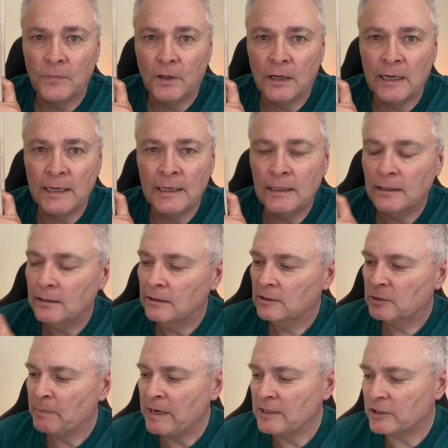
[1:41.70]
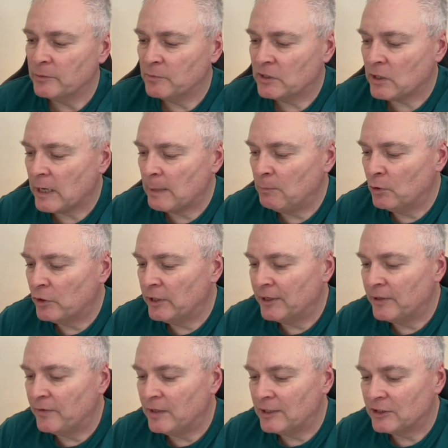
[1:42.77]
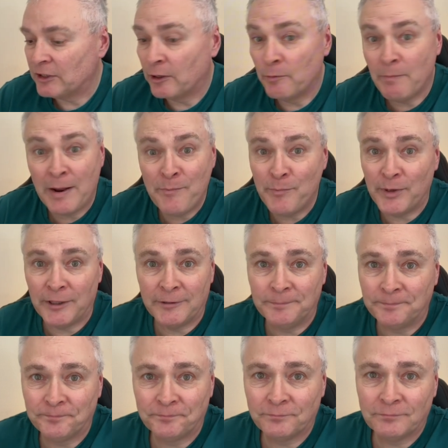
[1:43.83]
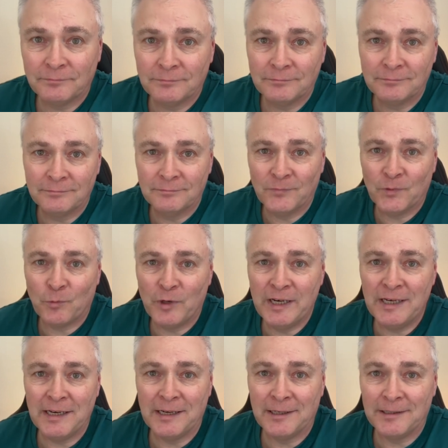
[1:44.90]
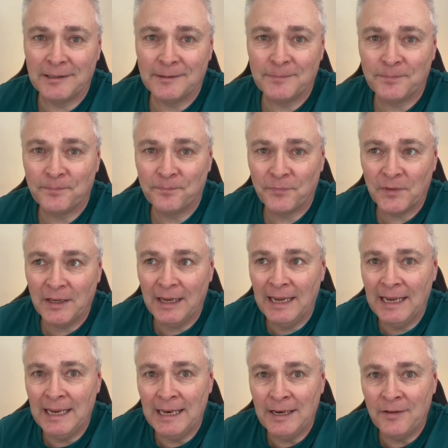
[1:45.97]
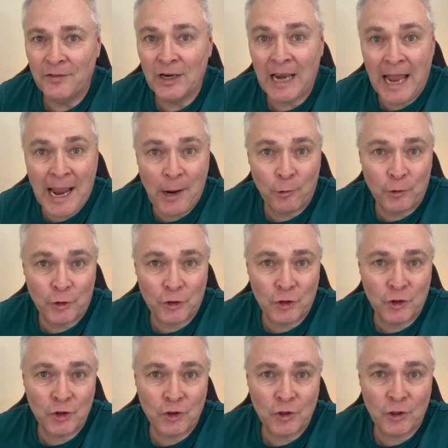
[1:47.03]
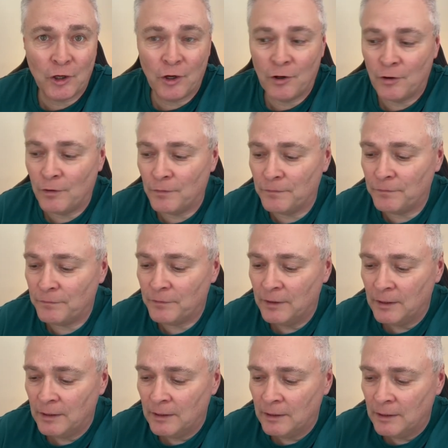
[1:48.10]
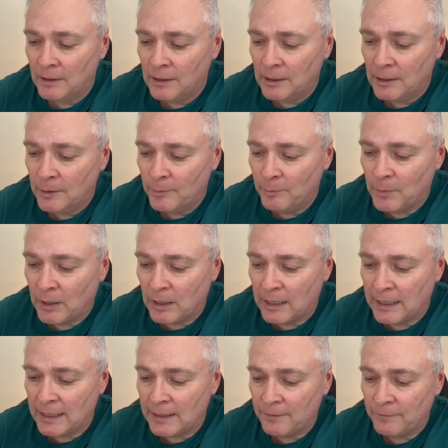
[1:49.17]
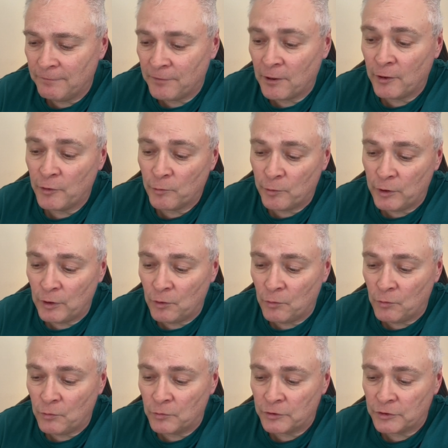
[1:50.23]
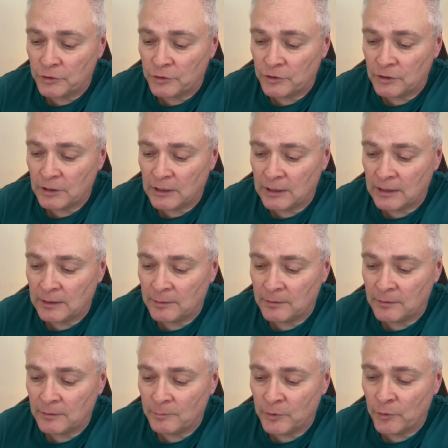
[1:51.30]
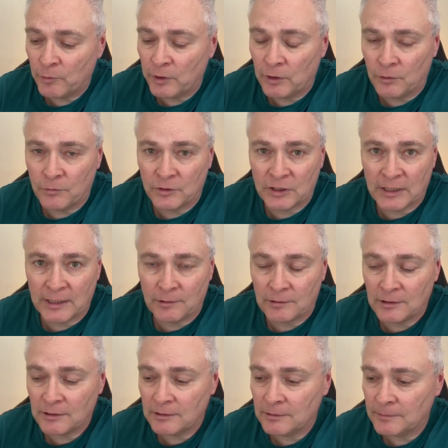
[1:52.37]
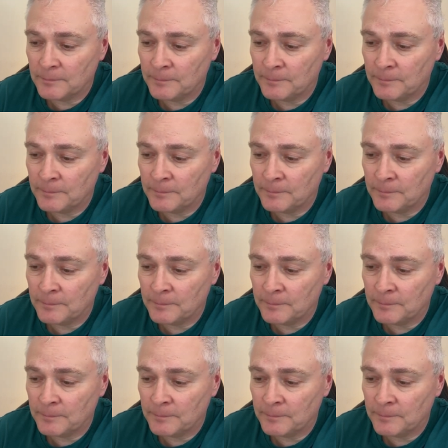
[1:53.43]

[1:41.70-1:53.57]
I spent some time looking at this. I remember reading it in the lounge of my father-in-law's and mother-in-law's house.